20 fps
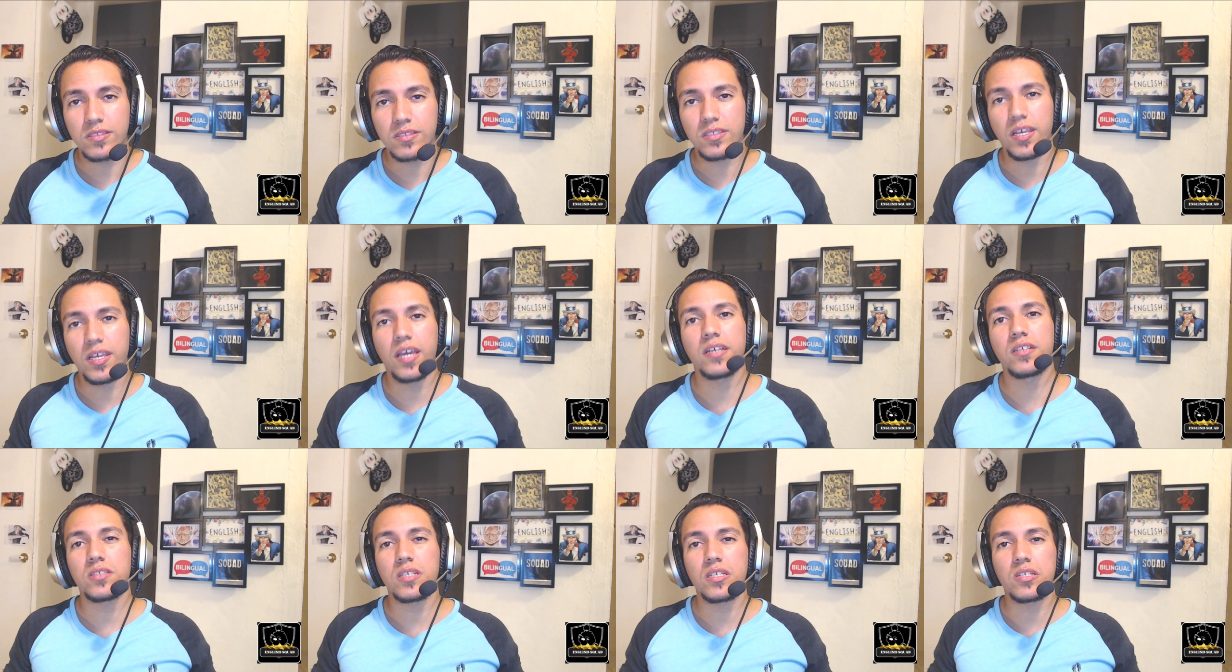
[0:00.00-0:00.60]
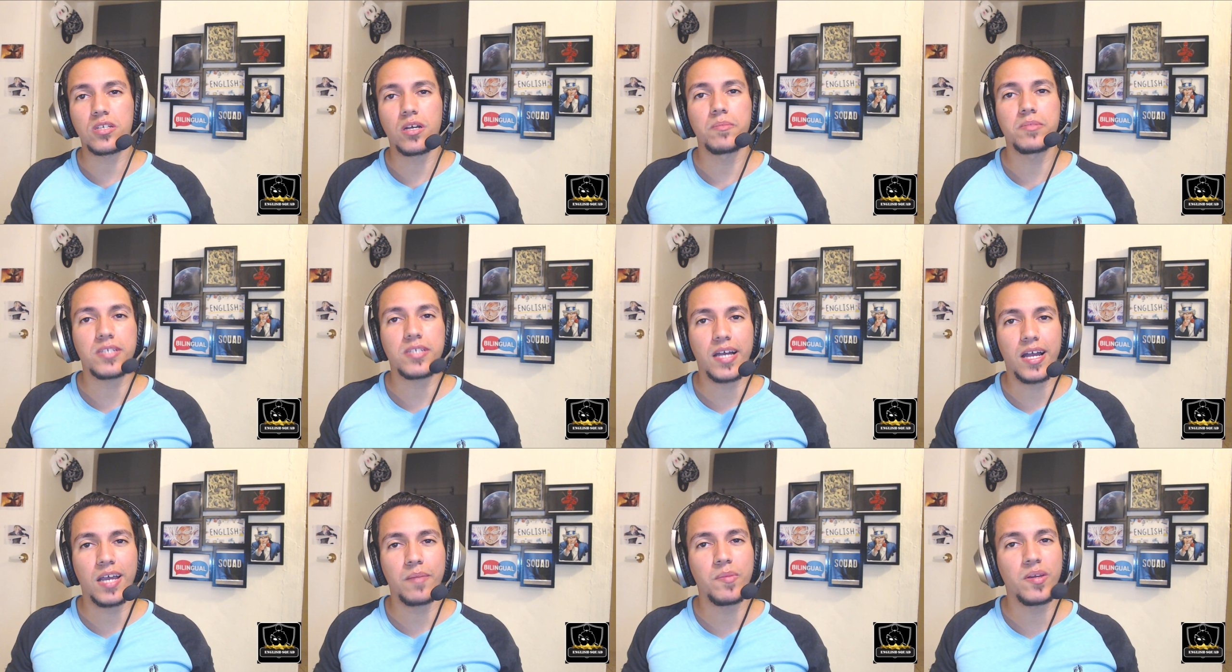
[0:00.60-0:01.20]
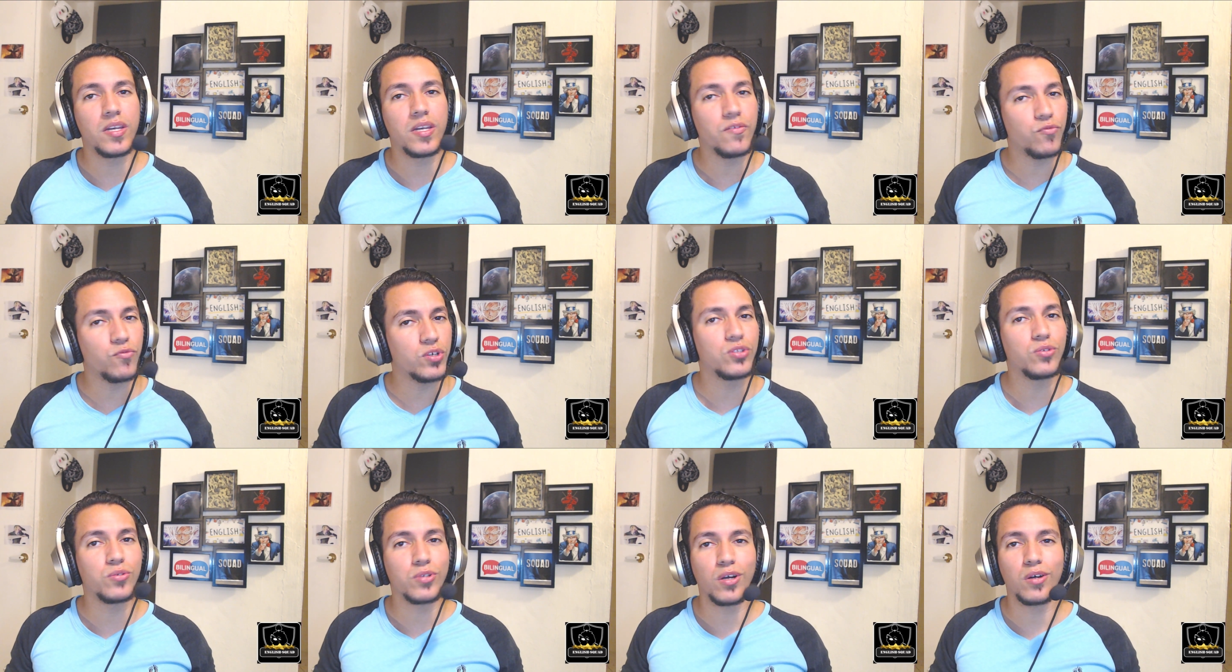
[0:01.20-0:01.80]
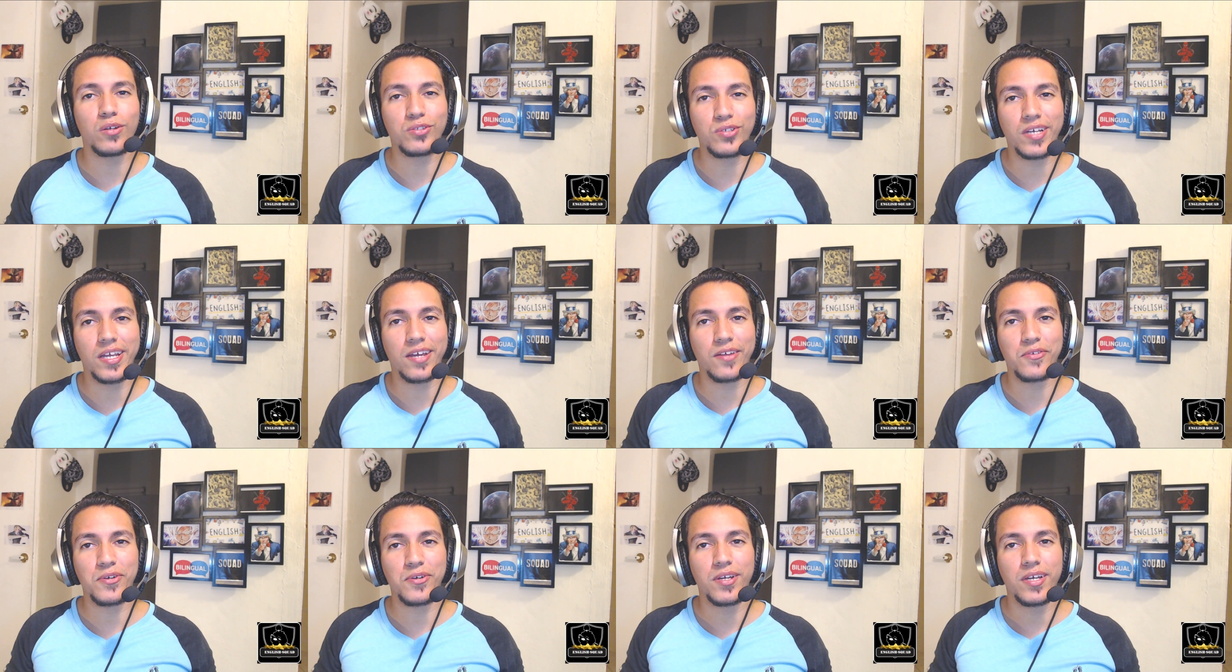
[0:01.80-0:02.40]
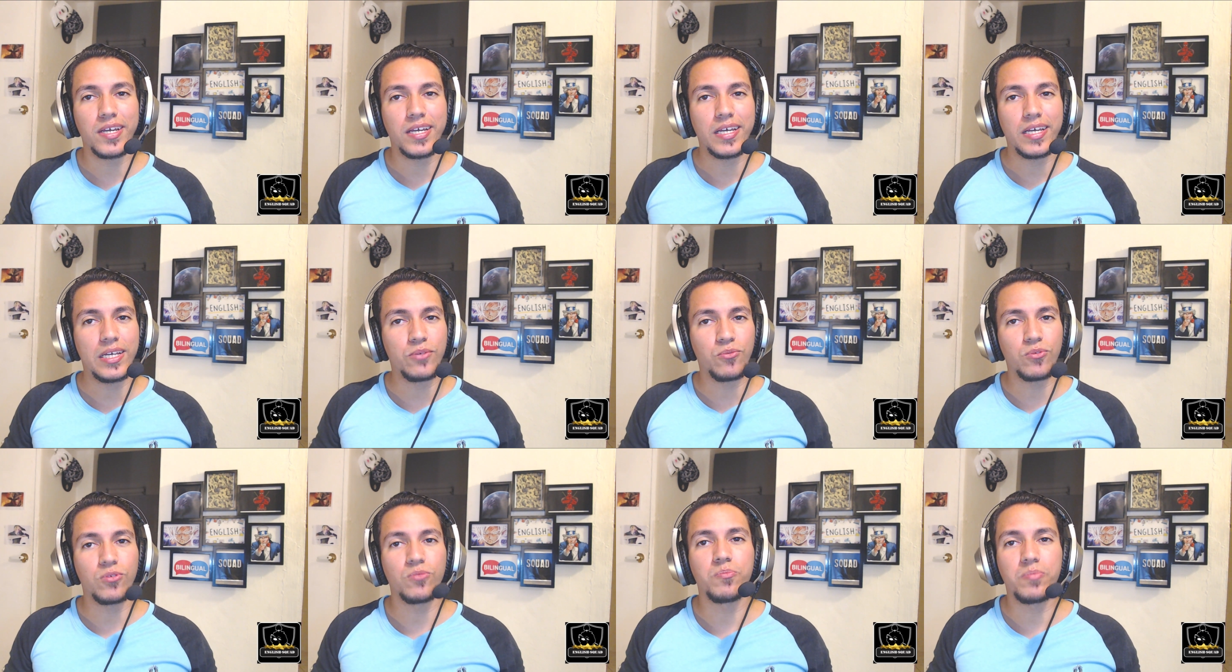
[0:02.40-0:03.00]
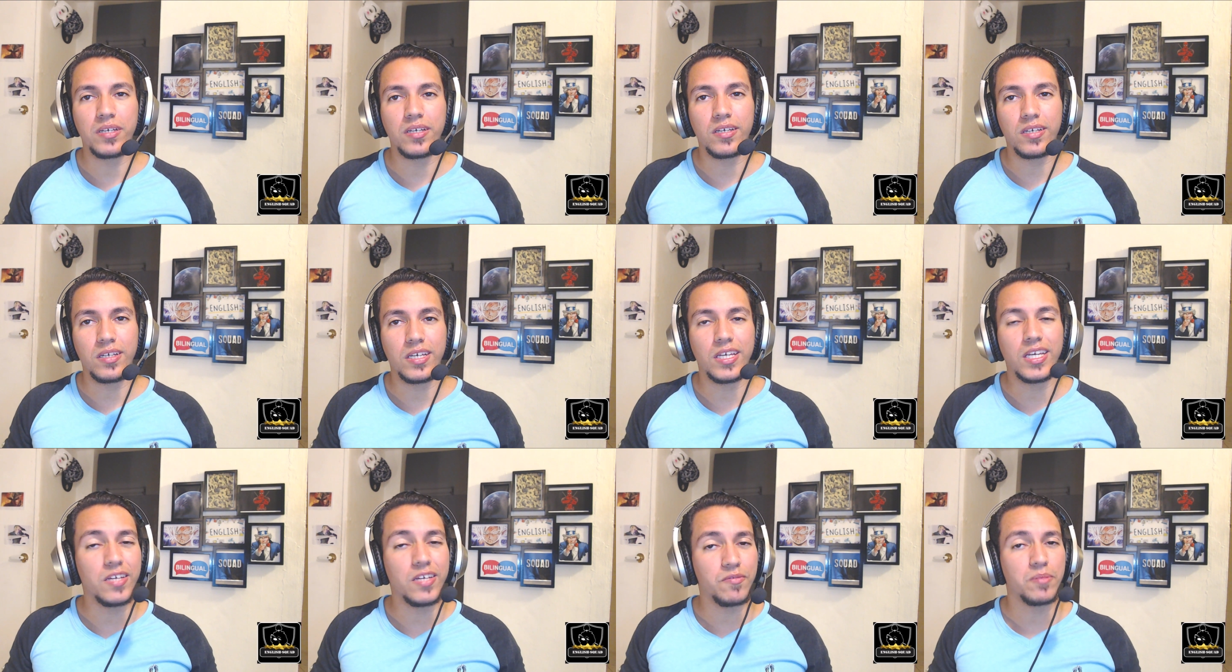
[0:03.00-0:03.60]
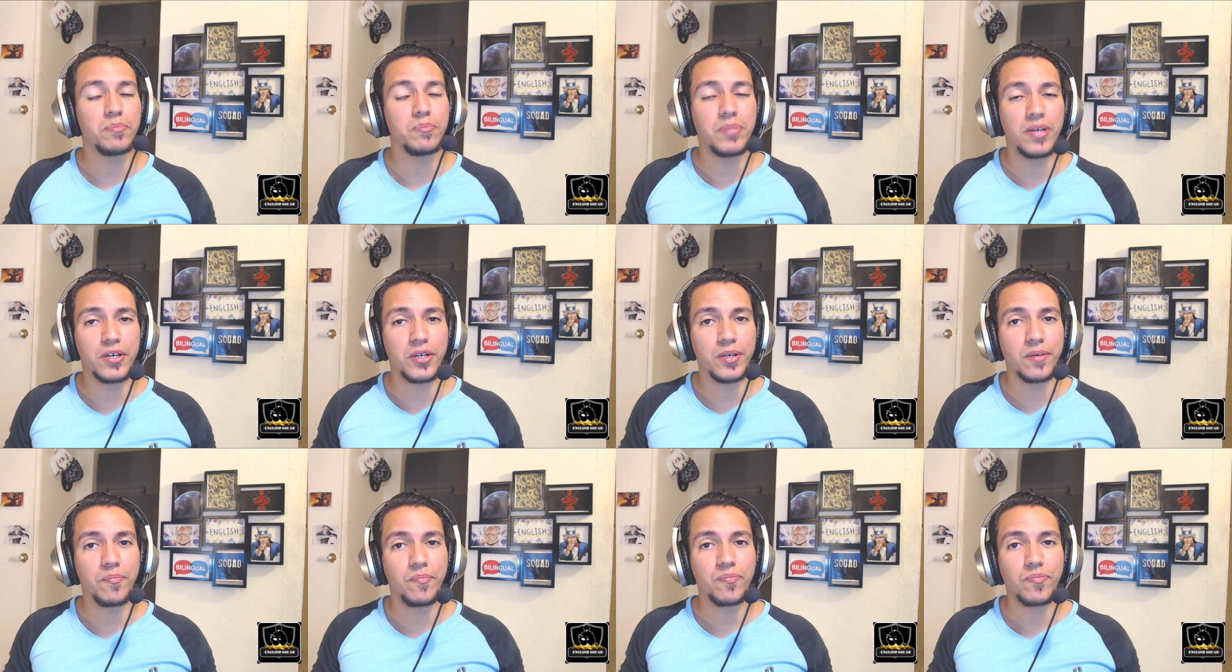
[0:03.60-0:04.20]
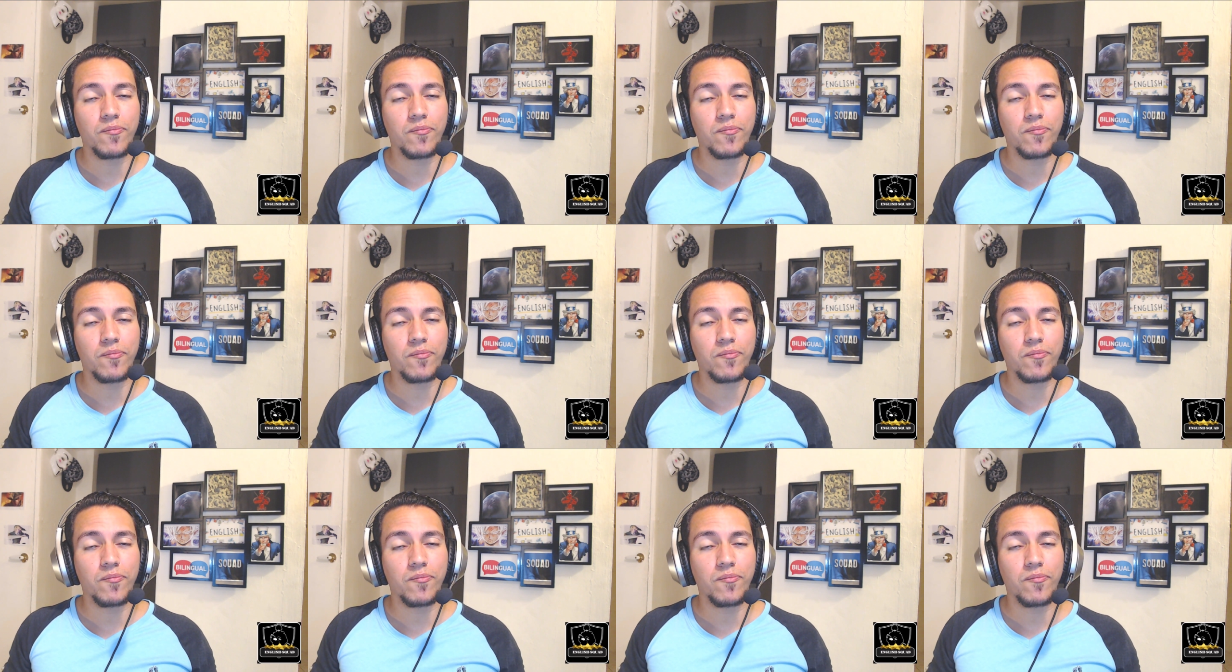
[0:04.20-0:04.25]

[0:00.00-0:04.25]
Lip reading: takes some time, and if we do it all together, it will be even better.